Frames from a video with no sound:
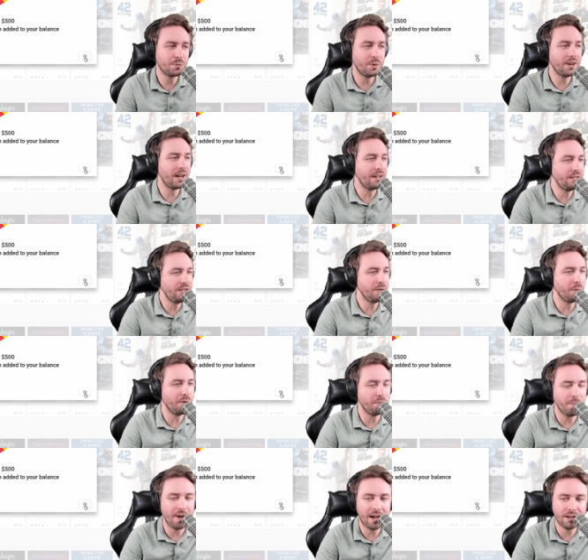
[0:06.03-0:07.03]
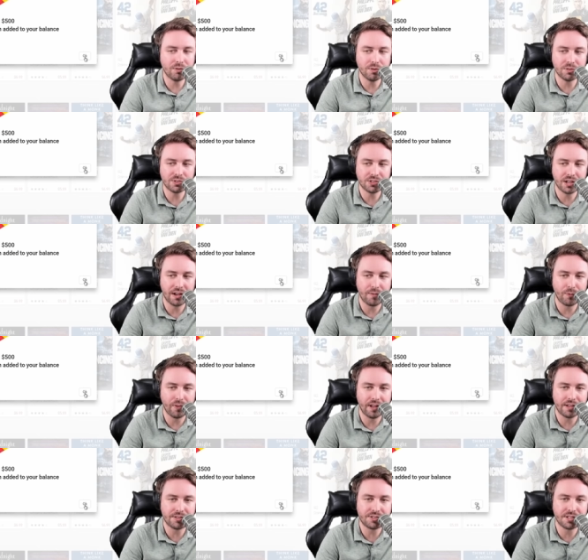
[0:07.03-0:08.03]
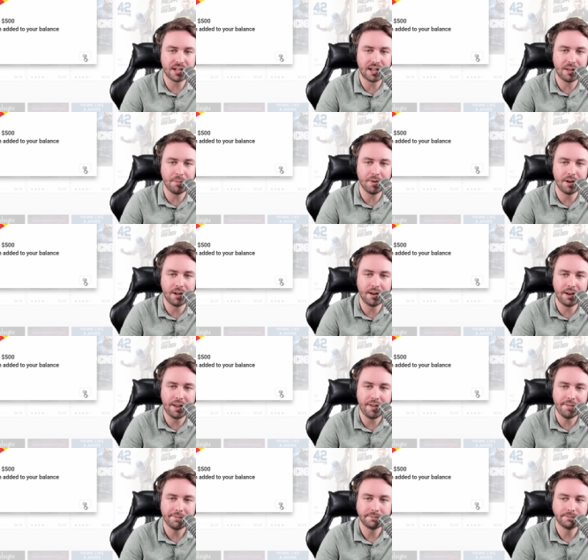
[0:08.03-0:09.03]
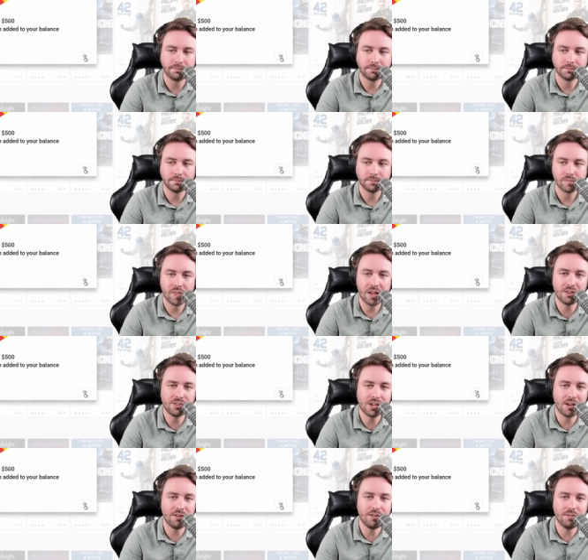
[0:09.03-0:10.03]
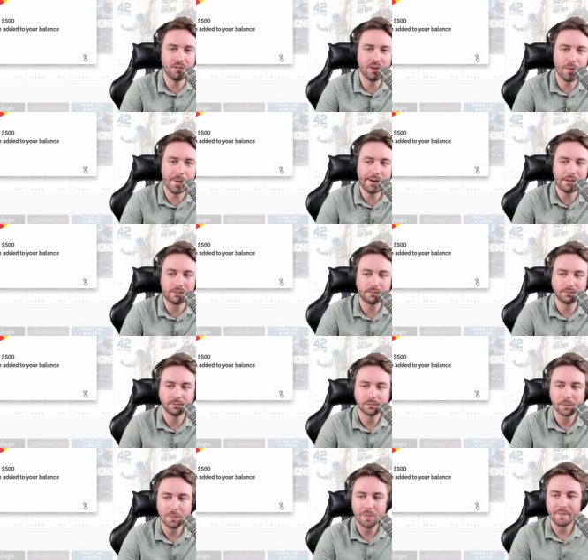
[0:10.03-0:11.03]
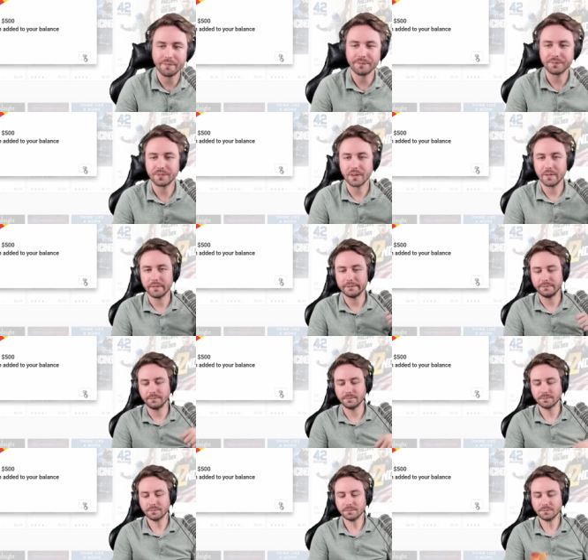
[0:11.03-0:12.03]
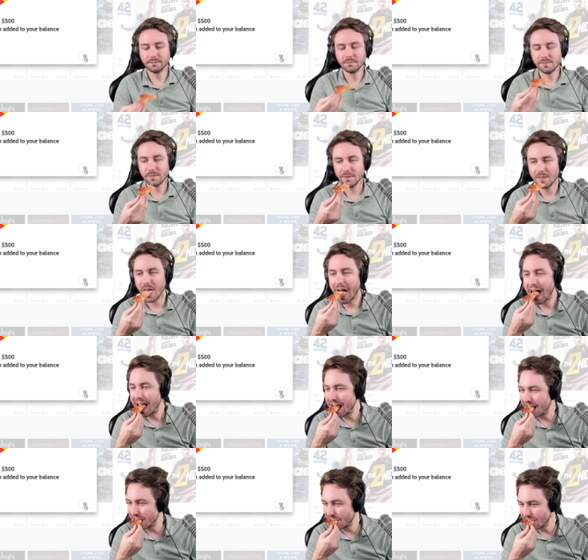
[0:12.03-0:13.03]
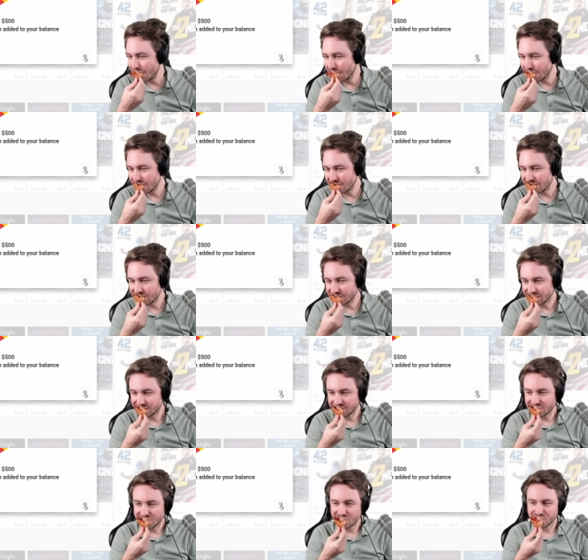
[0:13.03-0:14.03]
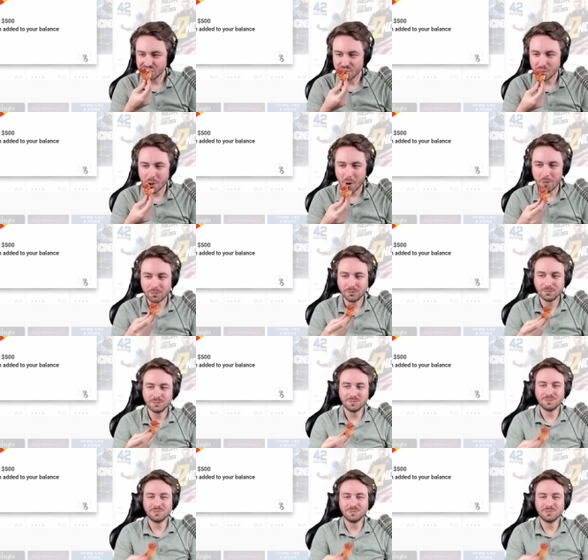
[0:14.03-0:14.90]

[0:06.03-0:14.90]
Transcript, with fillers: what I did with Microsoft last time, honey. That's Let how the you Microsoft do it. Fuck off. Let the Microsoft get fuck off. Like you're dealing with Microsoft right